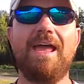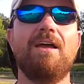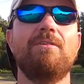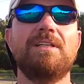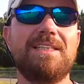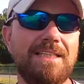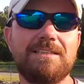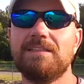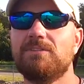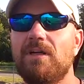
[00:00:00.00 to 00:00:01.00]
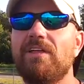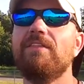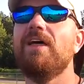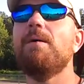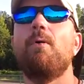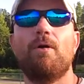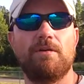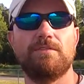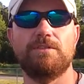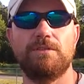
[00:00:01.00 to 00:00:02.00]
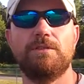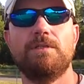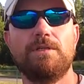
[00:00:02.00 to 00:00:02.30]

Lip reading: down and teaching it. So I think that part of it's good.